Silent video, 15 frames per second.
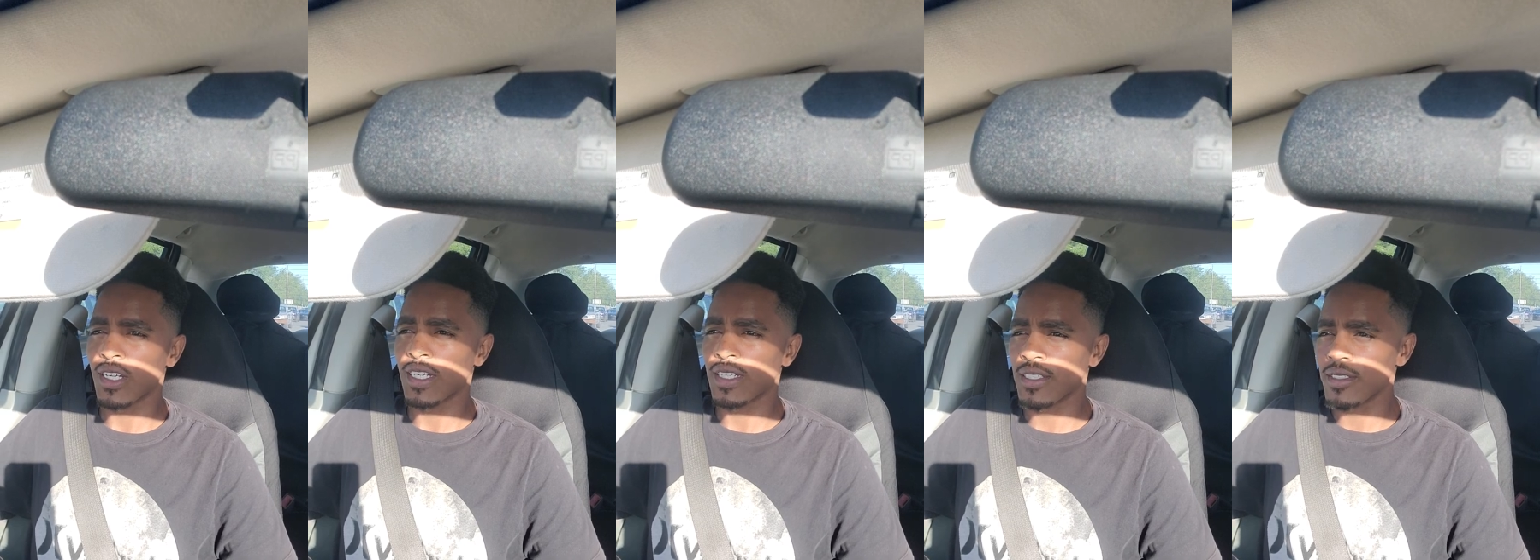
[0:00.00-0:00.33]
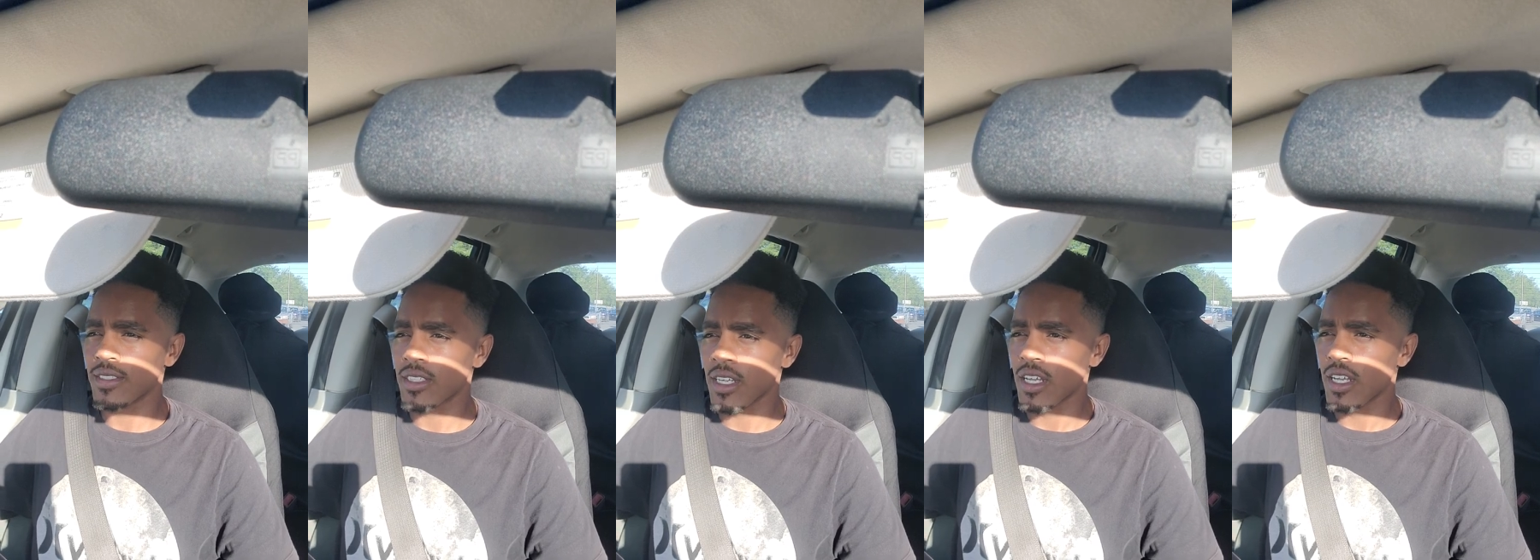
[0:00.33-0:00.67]

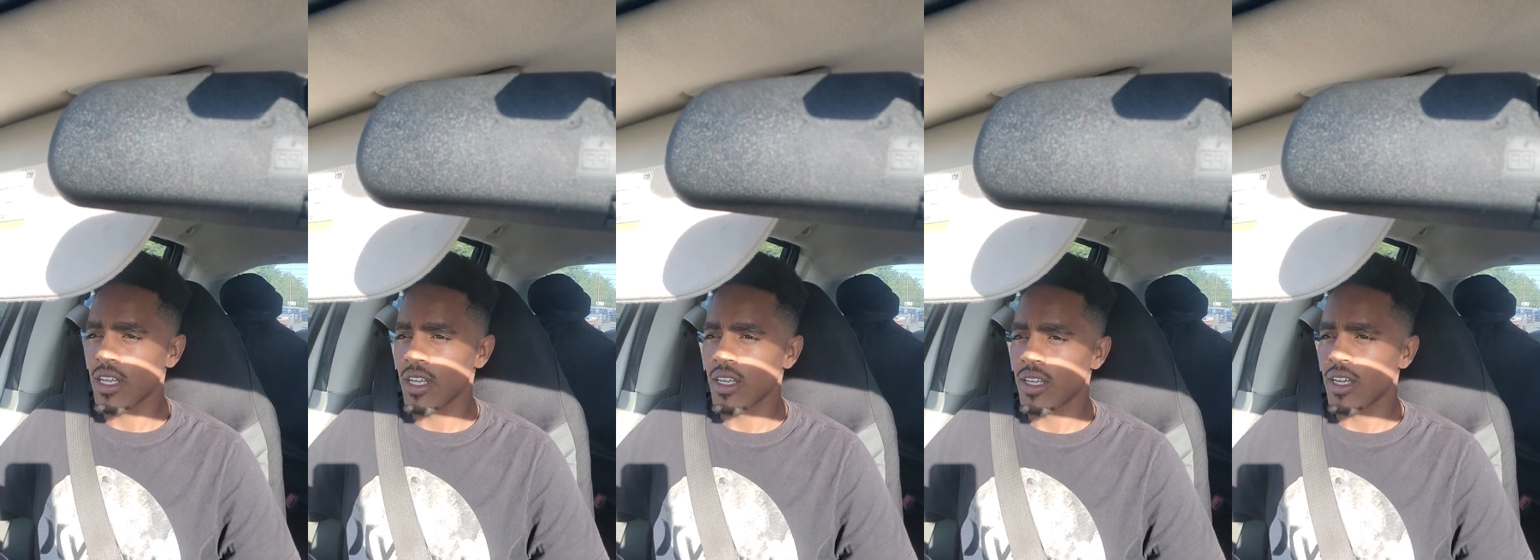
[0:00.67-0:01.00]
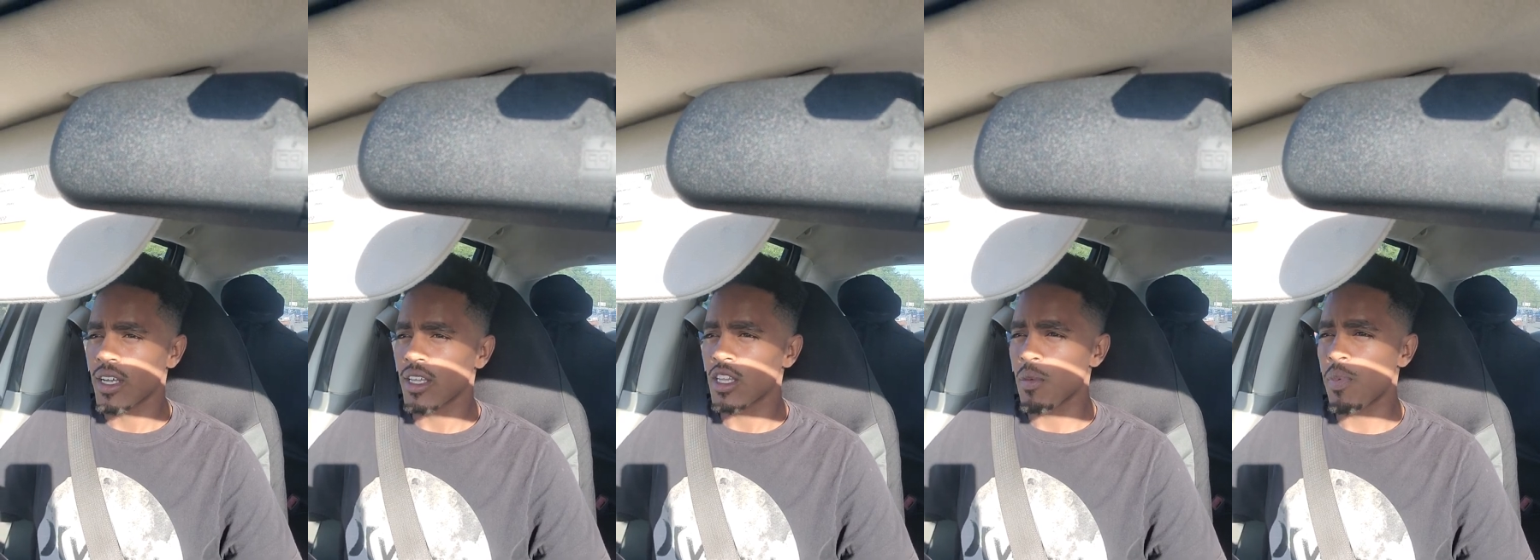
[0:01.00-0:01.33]
is
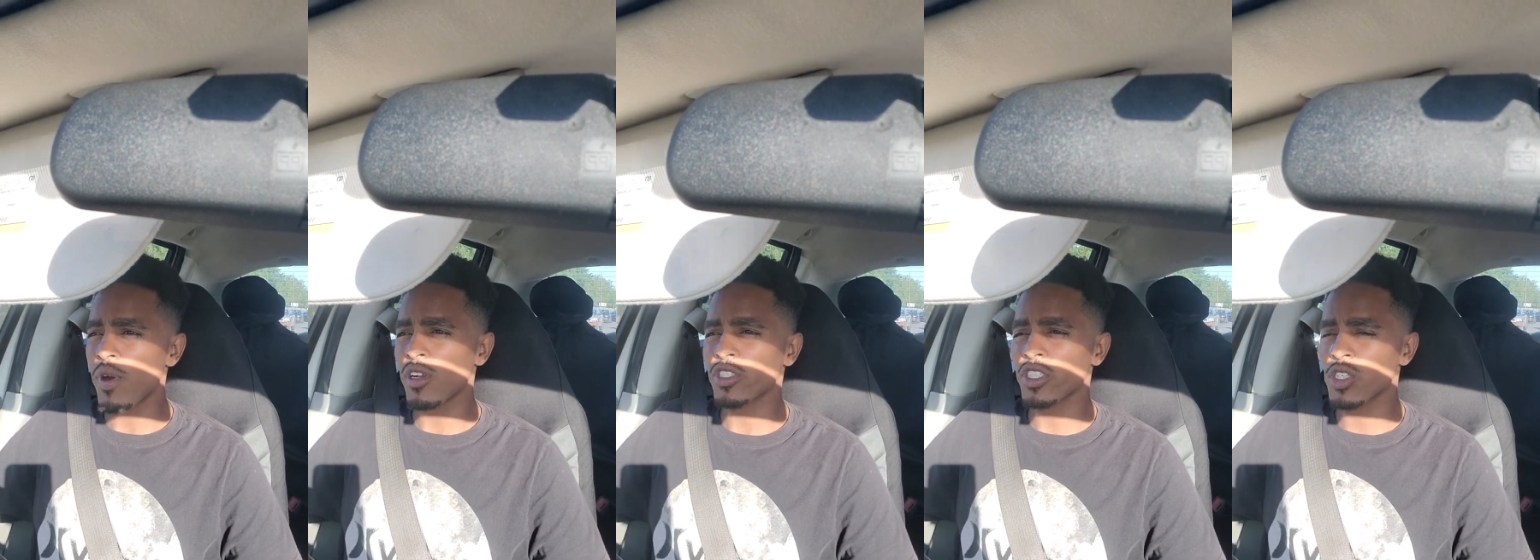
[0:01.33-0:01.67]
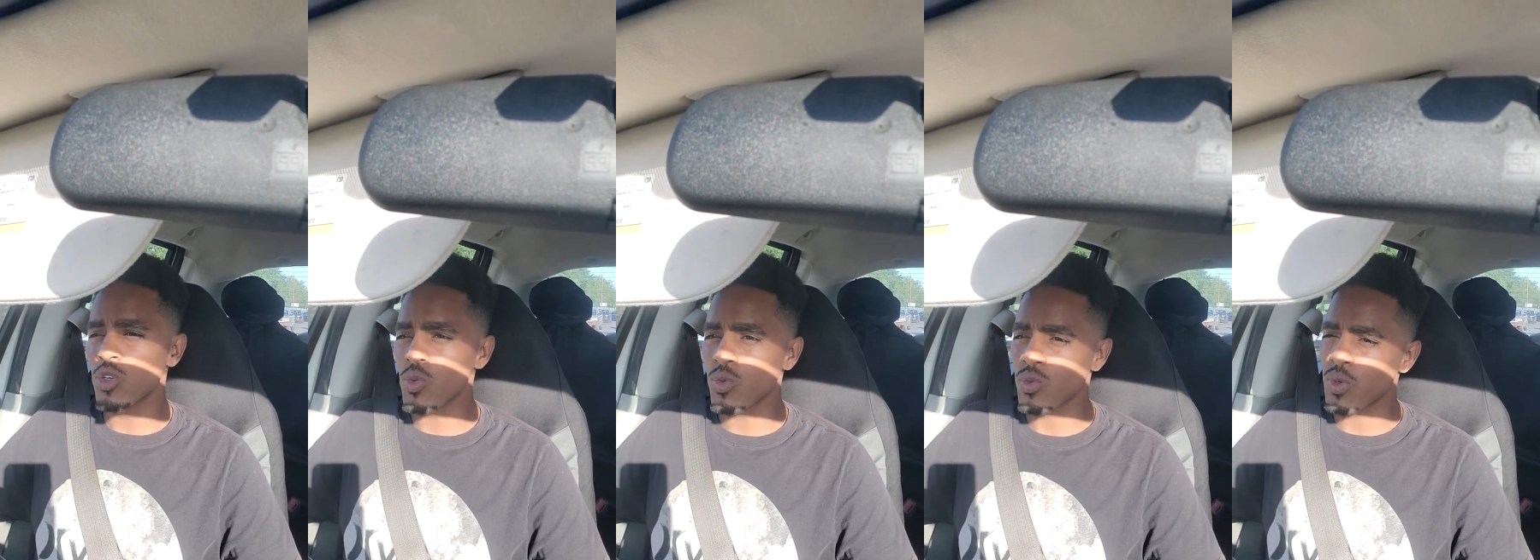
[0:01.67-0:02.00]
the person
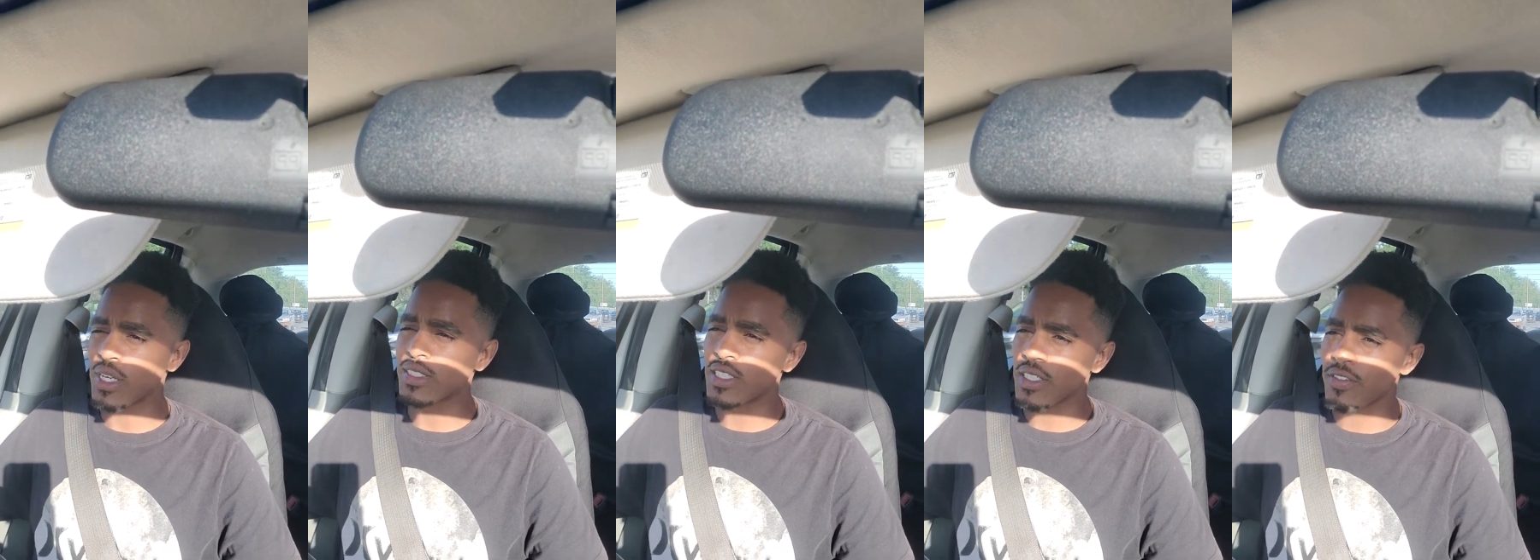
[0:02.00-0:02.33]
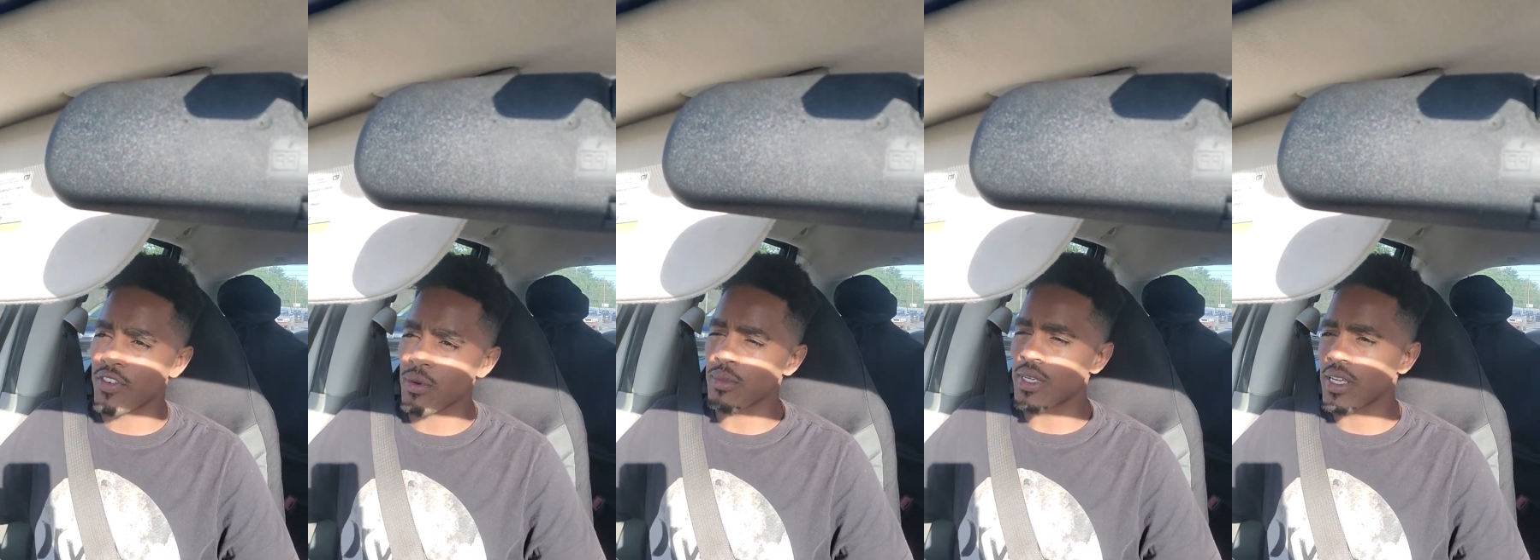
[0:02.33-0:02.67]
who rented
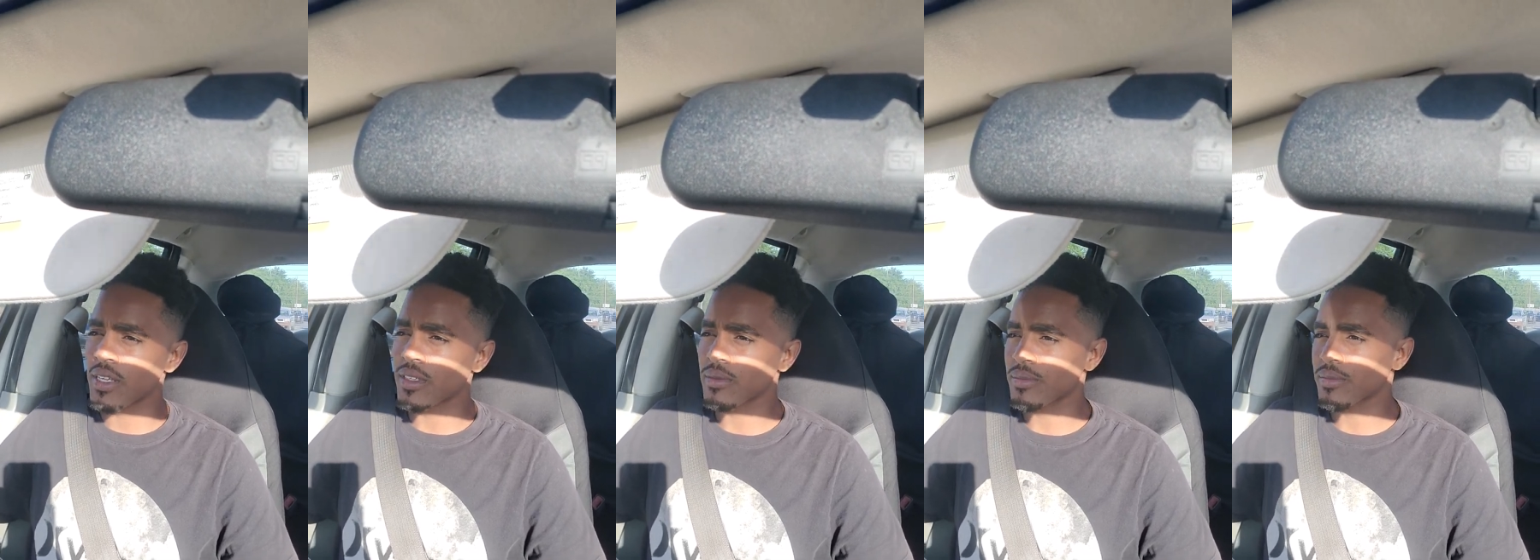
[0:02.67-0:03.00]
from me.